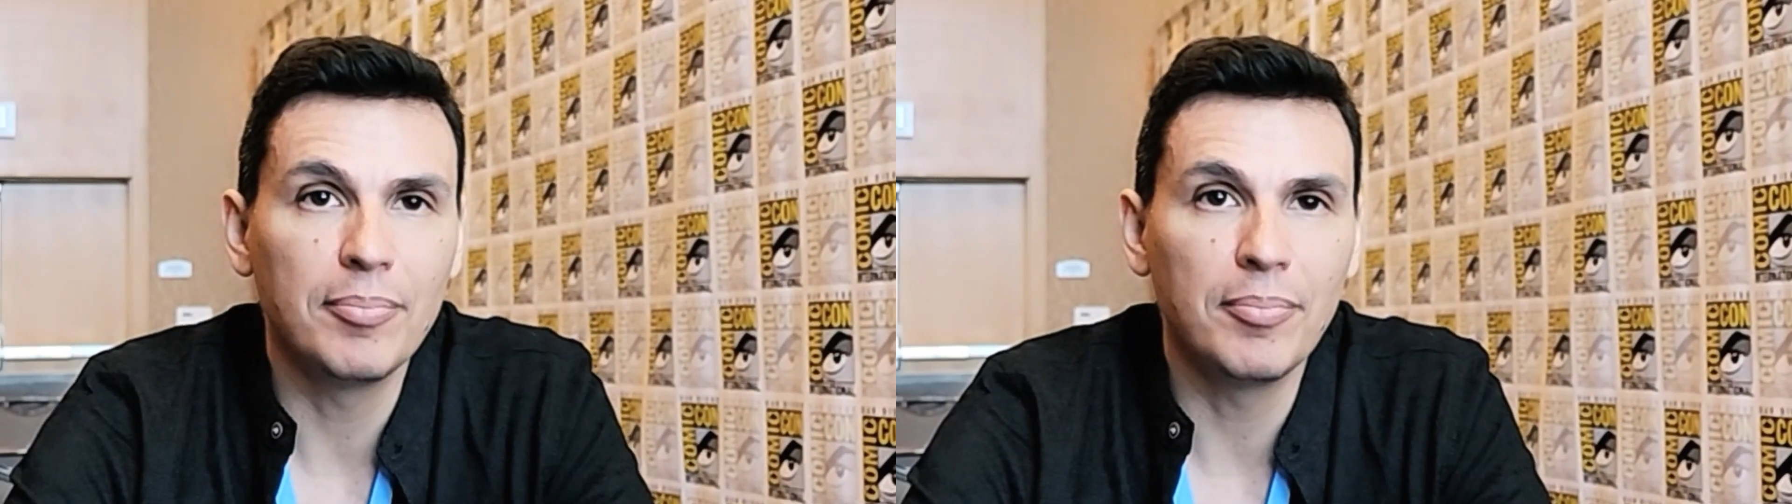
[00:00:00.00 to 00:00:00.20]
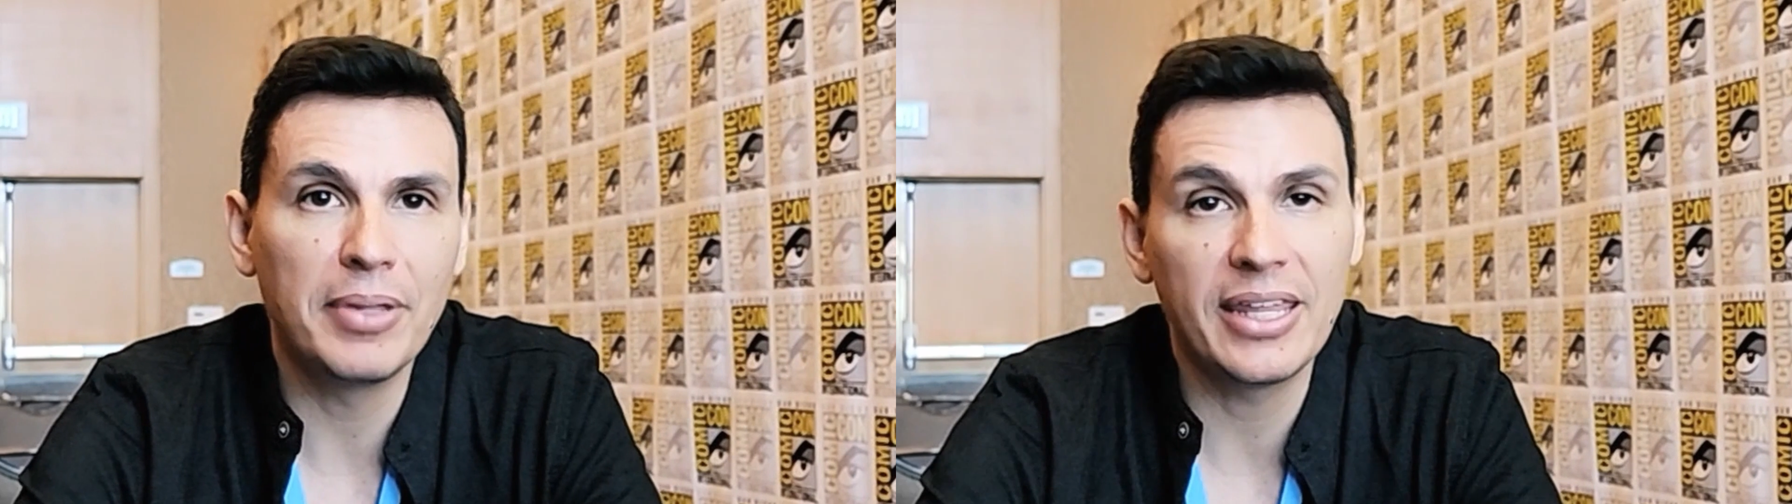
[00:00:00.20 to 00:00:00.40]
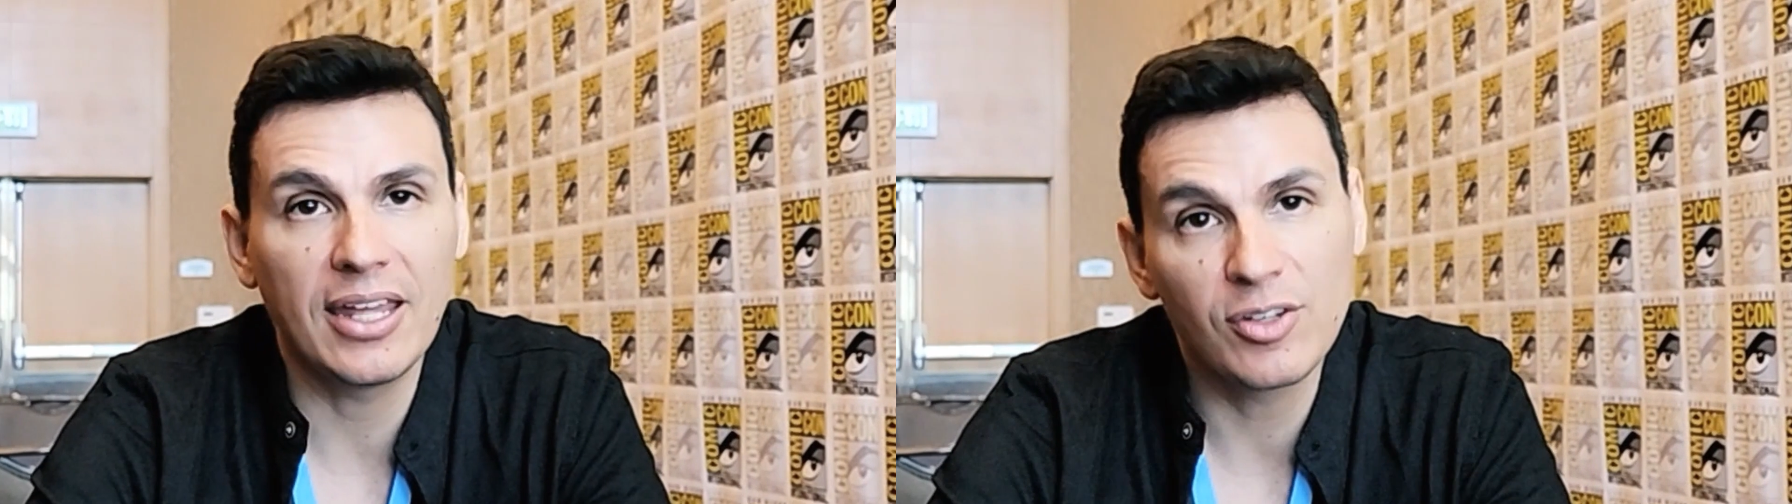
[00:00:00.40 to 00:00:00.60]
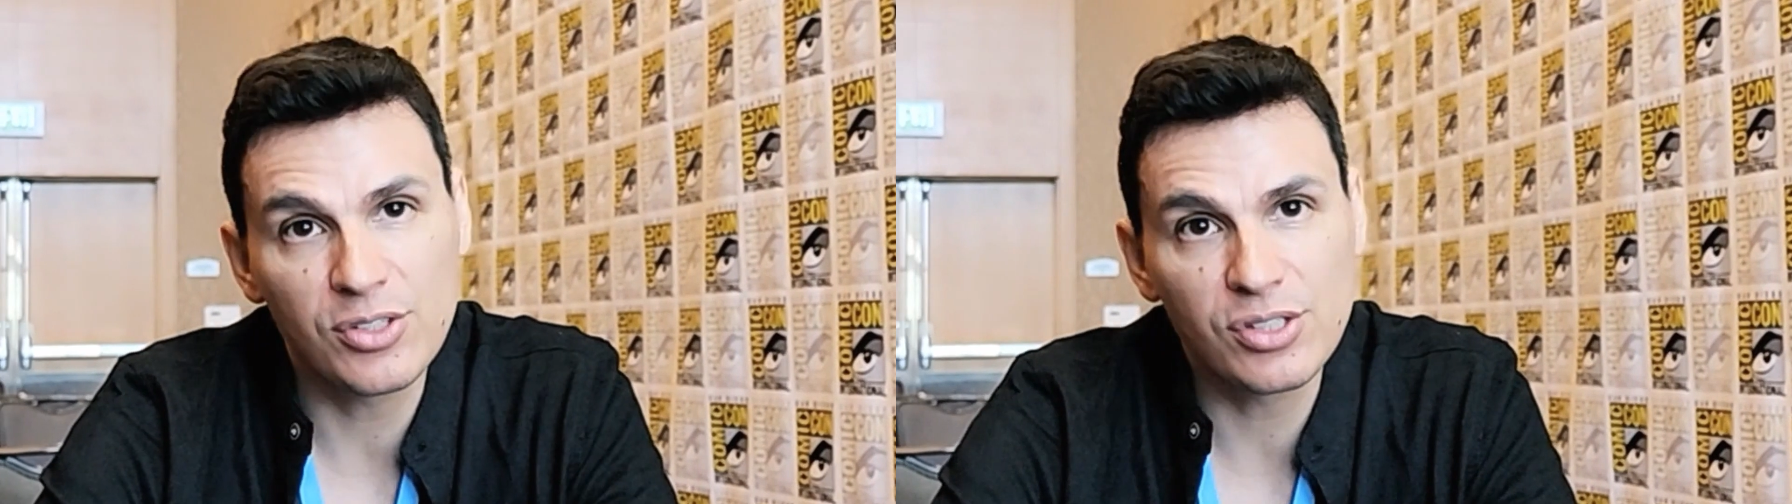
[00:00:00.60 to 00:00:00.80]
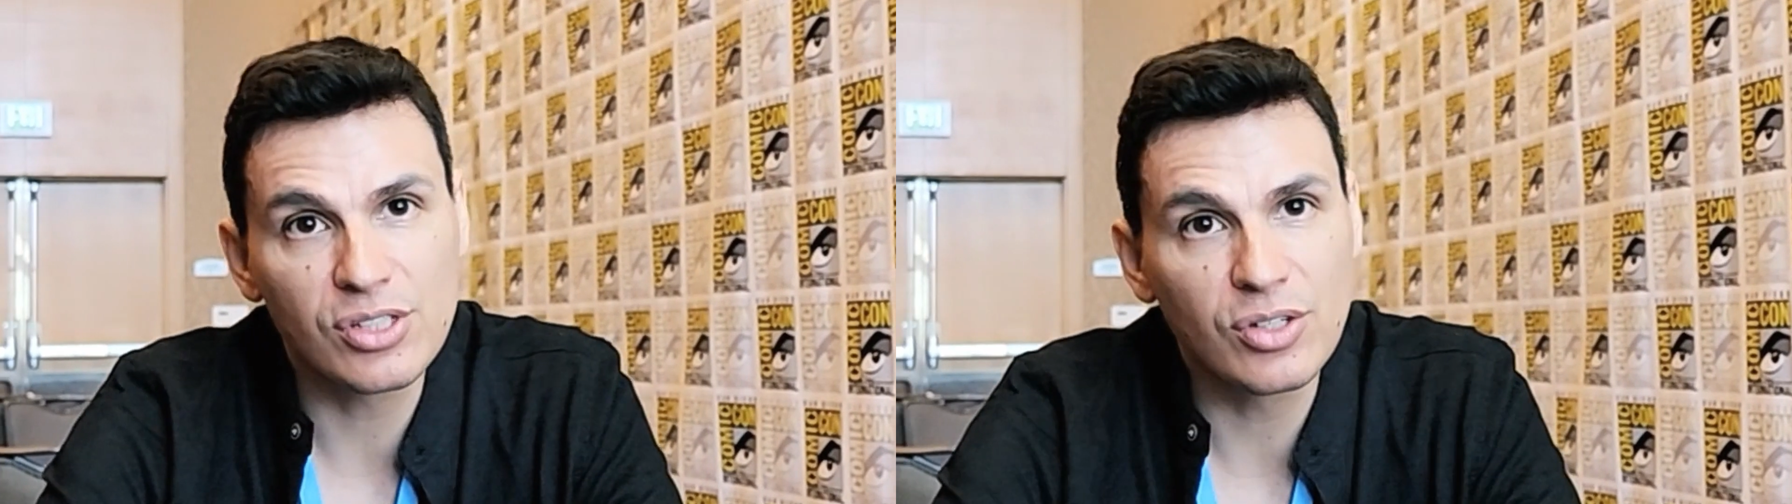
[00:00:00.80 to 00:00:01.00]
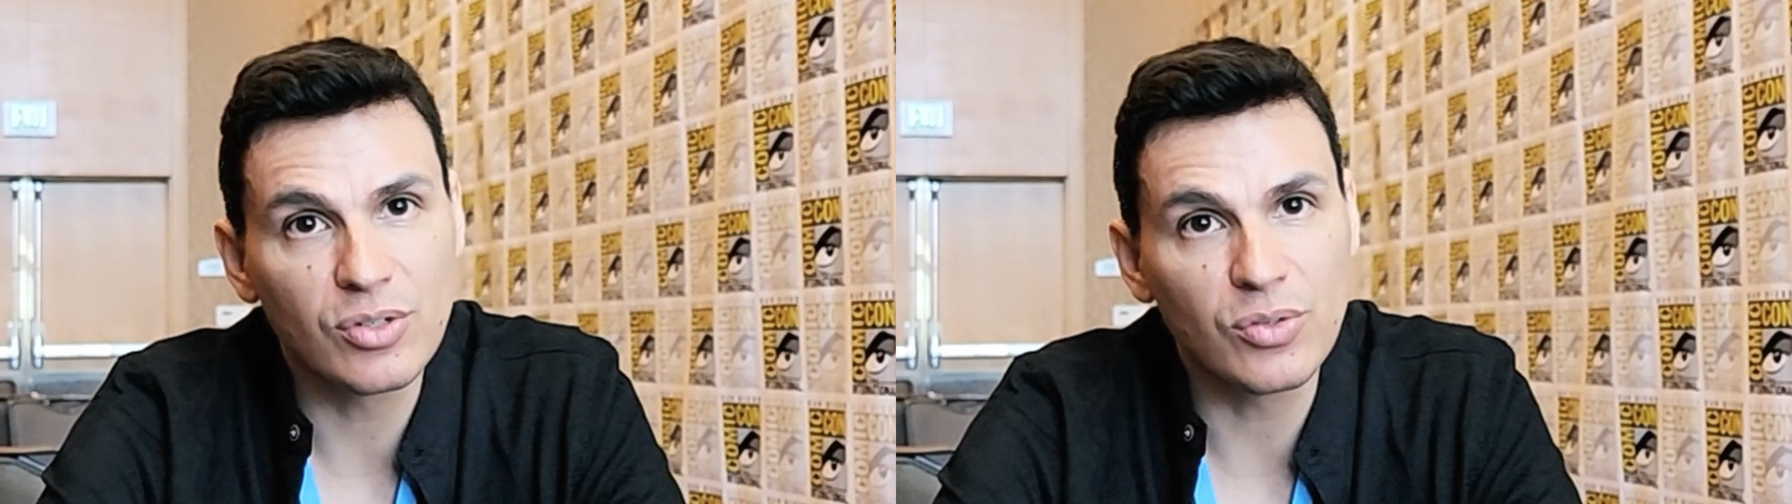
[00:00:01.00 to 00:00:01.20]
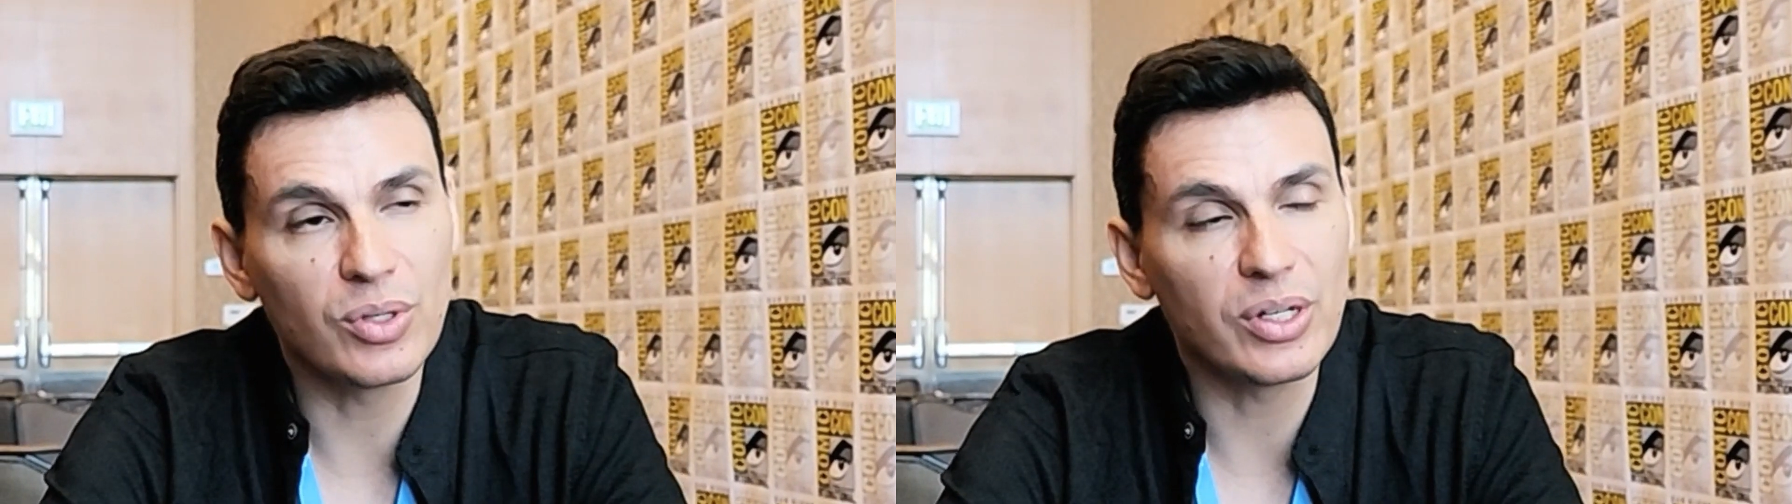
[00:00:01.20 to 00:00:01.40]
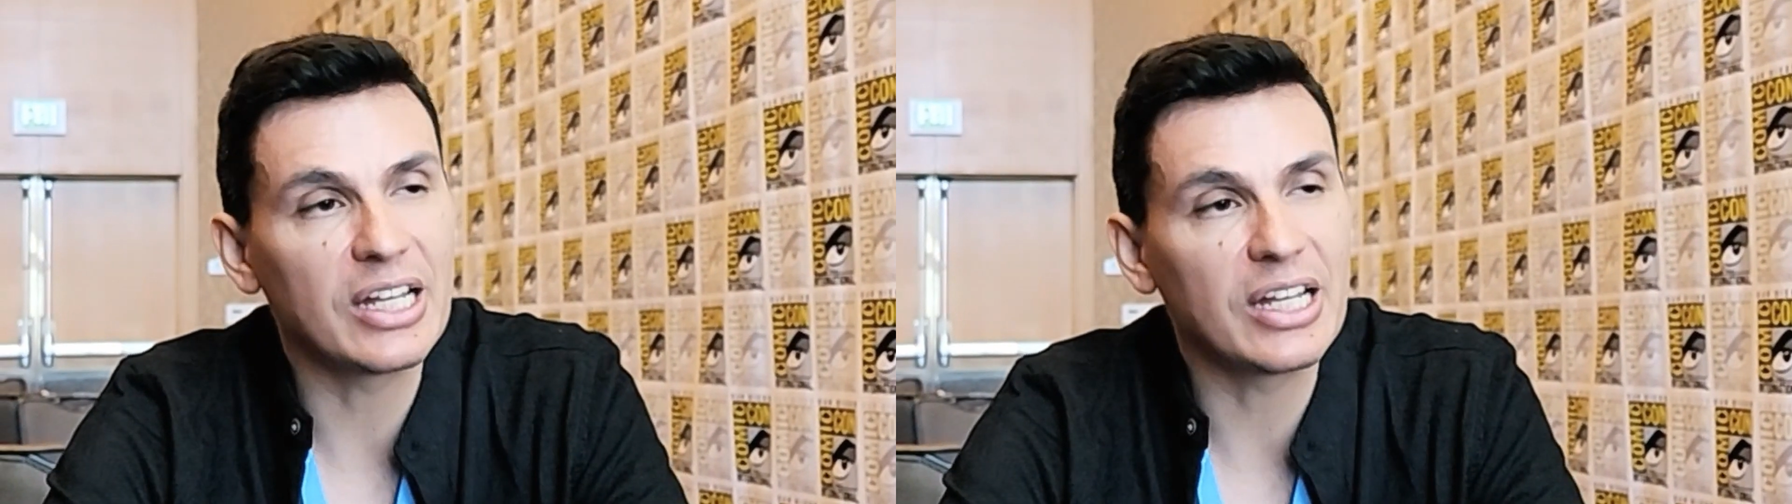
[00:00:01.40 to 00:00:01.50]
Medeiros, who